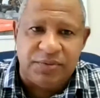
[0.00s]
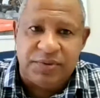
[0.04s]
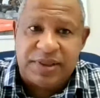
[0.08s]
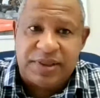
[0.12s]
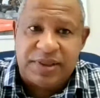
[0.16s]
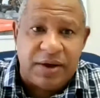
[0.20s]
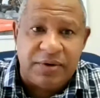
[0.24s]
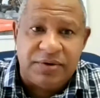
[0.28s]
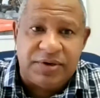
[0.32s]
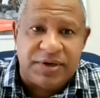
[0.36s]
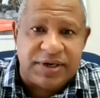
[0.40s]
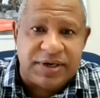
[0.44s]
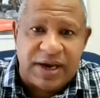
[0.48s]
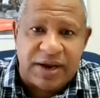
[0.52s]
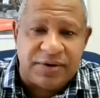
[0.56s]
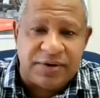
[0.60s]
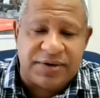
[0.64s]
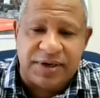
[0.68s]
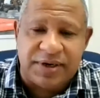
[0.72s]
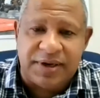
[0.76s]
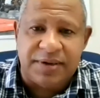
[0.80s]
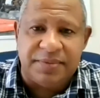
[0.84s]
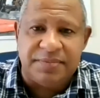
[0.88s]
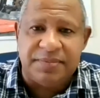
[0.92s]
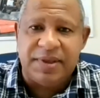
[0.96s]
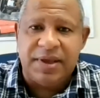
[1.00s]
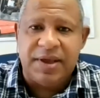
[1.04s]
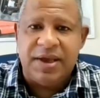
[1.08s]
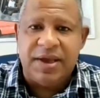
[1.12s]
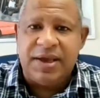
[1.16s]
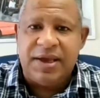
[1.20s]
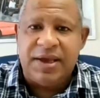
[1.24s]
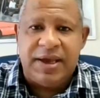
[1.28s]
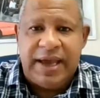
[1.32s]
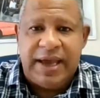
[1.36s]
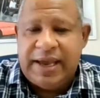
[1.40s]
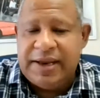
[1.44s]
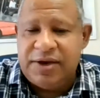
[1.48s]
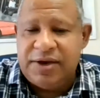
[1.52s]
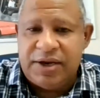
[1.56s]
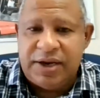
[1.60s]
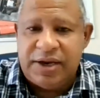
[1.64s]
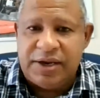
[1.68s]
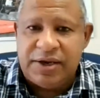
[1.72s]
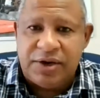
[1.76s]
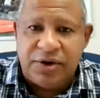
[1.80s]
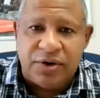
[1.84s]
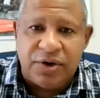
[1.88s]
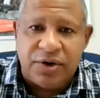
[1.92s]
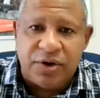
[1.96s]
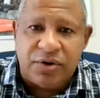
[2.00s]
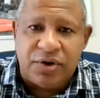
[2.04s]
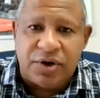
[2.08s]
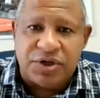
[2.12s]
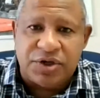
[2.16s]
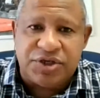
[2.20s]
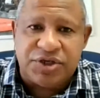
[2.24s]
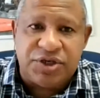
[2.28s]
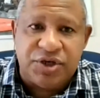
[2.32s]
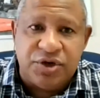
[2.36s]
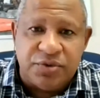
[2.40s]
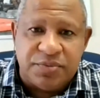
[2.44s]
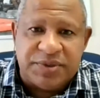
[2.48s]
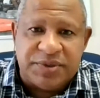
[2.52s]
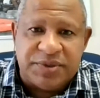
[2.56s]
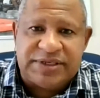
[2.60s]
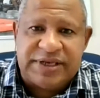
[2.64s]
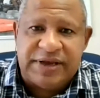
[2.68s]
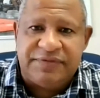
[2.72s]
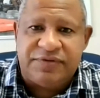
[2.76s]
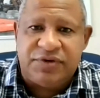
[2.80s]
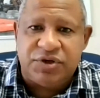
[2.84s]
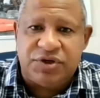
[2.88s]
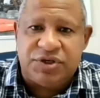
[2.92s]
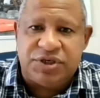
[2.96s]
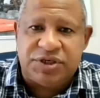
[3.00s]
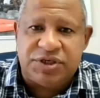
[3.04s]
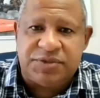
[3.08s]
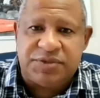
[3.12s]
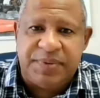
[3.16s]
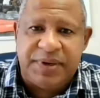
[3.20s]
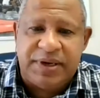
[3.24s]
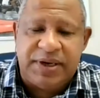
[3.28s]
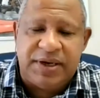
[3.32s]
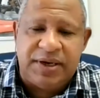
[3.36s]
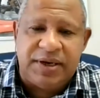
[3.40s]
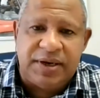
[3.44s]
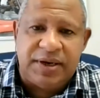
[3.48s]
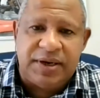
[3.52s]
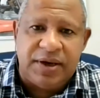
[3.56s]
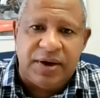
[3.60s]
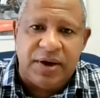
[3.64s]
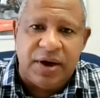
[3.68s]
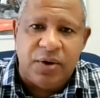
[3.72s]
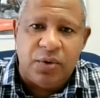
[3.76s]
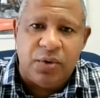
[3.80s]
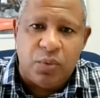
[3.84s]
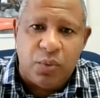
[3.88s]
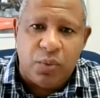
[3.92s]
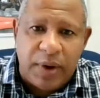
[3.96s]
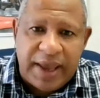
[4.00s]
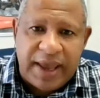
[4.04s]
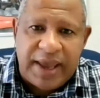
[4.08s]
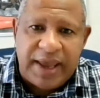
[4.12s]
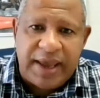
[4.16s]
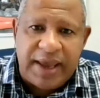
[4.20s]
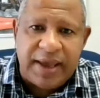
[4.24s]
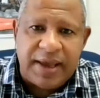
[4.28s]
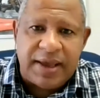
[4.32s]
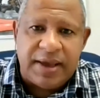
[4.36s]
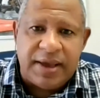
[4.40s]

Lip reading: without a doubt. And consumers have to just be aware.